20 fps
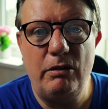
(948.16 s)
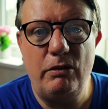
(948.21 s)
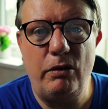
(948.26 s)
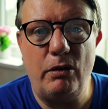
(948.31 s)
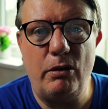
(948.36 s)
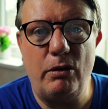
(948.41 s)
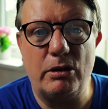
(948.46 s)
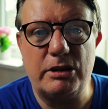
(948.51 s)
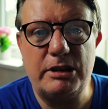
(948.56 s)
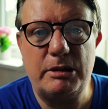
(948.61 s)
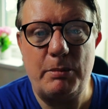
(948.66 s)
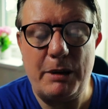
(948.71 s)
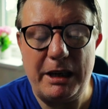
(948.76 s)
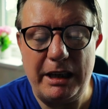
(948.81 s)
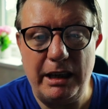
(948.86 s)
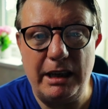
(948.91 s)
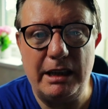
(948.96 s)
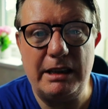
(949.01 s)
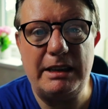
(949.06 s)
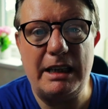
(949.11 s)
for
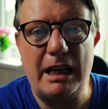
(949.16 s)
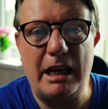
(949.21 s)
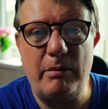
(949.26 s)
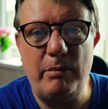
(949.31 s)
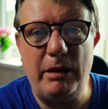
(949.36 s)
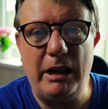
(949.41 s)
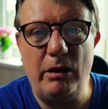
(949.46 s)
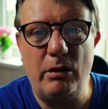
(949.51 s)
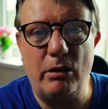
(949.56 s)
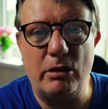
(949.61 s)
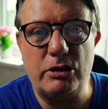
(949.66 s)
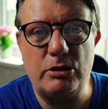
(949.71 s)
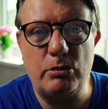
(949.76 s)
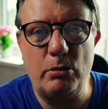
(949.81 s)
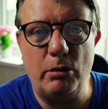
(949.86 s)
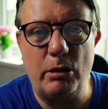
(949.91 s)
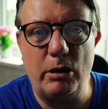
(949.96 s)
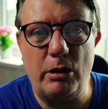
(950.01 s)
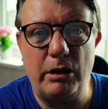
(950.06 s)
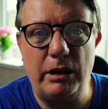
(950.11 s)
spending time in God's
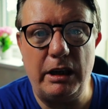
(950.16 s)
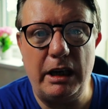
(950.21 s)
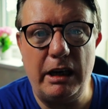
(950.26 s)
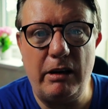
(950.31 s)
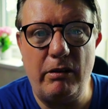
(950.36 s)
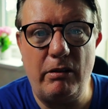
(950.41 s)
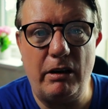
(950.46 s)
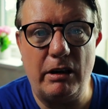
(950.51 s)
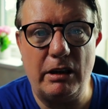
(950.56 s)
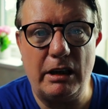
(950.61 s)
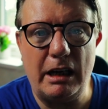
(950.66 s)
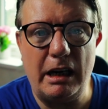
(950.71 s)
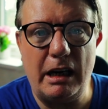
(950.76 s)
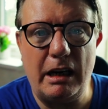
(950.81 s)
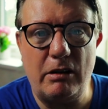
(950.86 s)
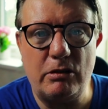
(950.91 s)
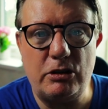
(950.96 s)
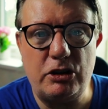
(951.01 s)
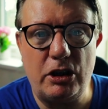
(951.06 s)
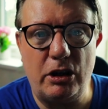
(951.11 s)
word here at
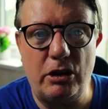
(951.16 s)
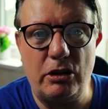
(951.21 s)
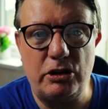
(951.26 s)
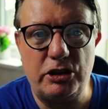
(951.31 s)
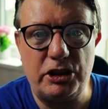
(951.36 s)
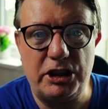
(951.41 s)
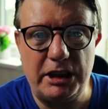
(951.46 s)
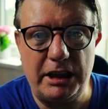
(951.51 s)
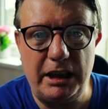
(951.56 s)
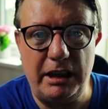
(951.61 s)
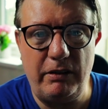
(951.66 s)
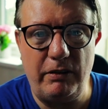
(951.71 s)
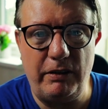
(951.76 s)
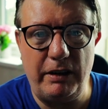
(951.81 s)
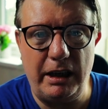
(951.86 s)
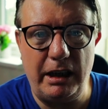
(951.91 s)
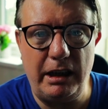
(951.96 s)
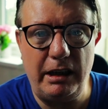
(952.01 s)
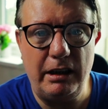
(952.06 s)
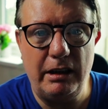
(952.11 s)
Cloud Church T
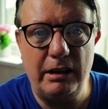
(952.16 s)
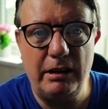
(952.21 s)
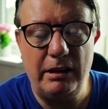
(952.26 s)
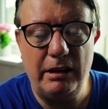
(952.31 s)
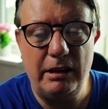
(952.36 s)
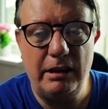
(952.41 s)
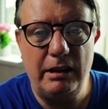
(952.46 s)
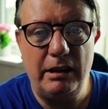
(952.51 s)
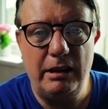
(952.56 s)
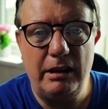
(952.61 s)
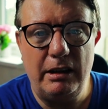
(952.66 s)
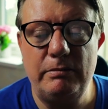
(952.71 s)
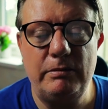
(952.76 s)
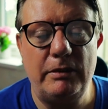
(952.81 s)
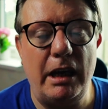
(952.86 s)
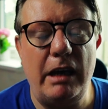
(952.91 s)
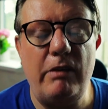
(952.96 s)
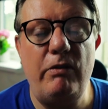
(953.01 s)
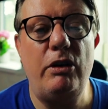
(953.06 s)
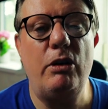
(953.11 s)
V.
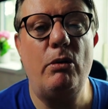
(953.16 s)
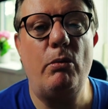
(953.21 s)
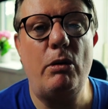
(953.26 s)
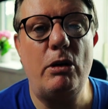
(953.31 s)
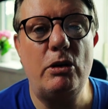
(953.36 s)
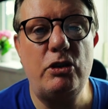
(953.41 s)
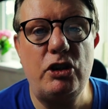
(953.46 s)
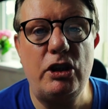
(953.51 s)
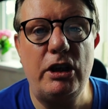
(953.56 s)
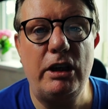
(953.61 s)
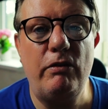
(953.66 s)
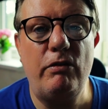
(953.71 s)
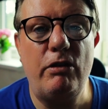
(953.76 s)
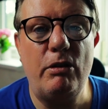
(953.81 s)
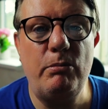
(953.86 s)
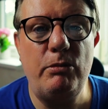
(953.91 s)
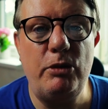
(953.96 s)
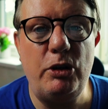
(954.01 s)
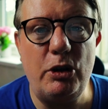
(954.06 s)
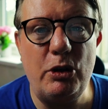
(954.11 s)
If you're watching
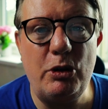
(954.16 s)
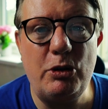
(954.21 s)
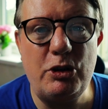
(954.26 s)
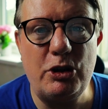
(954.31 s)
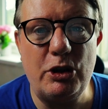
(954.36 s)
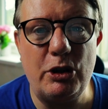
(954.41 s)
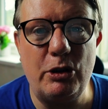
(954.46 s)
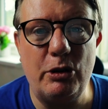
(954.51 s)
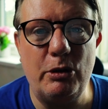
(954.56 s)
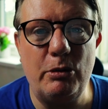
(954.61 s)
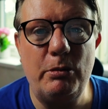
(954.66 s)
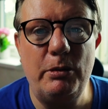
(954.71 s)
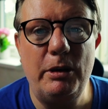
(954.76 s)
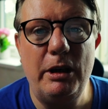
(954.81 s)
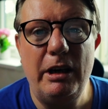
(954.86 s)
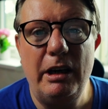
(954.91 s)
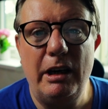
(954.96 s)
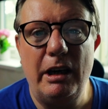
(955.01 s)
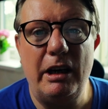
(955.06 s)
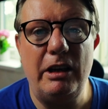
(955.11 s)
from YouTube
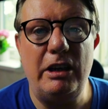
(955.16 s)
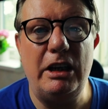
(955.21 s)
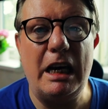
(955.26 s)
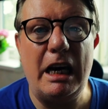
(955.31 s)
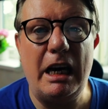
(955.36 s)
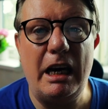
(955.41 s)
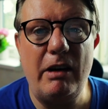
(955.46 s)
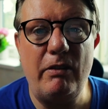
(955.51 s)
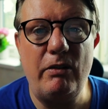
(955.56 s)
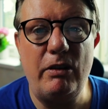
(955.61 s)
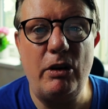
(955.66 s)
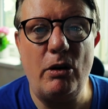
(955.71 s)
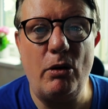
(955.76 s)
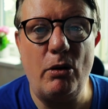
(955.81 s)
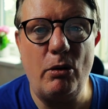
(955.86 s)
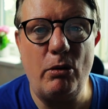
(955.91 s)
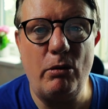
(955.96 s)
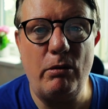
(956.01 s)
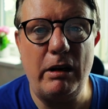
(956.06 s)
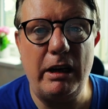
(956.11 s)
and you haven't
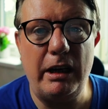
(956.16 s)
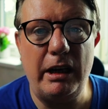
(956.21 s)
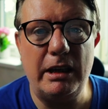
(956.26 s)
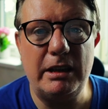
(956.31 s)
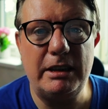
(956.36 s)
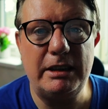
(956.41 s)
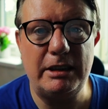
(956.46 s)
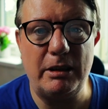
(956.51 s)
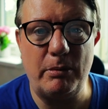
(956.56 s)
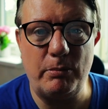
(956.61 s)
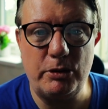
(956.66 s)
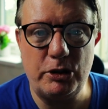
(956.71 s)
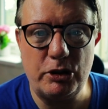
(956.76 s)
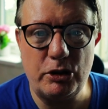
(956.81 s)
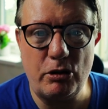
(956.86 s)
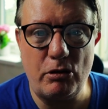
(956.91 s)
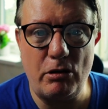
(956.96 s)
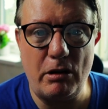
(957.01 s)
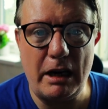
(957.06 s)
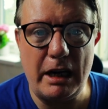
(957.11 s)
already
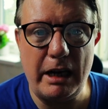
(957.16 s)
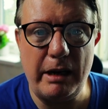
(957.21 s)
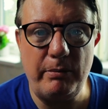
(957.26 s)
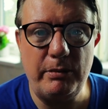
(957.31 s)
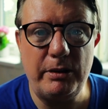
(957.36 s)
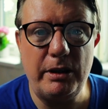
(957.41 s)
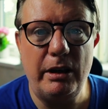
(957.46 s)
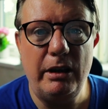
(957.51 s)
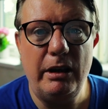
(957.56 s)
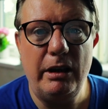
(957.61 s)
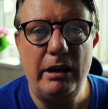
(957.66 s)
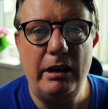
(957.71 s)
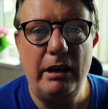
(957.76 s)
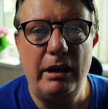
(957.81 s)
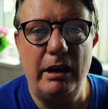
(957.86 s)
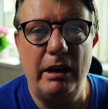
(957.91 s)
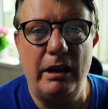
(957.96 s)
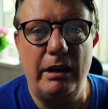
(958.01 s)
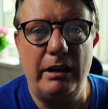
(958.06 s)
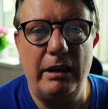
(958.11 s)
subscribed,
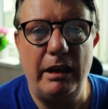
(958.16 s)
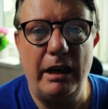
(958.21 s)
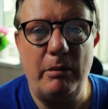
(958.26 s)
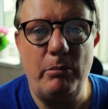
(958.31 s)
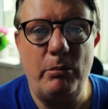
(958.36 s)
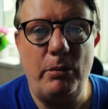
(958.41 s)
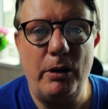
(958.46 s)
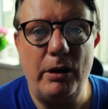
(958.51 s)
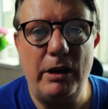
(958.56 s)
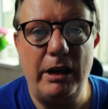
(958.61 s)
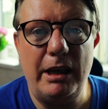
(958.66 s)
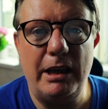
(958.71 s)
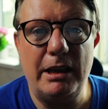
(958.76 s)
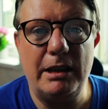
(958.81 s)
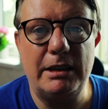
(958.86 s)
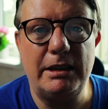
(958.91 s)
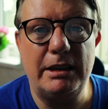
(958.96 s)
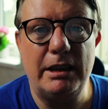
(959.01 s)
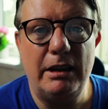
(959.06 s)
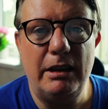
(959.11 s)
then
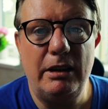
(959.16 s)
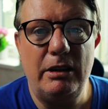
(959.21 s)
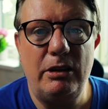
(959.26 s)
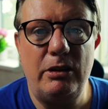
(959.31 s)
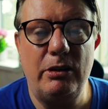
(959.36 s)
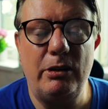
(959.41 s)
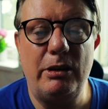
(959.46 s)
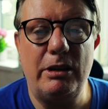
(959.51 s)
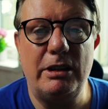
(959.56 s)
please do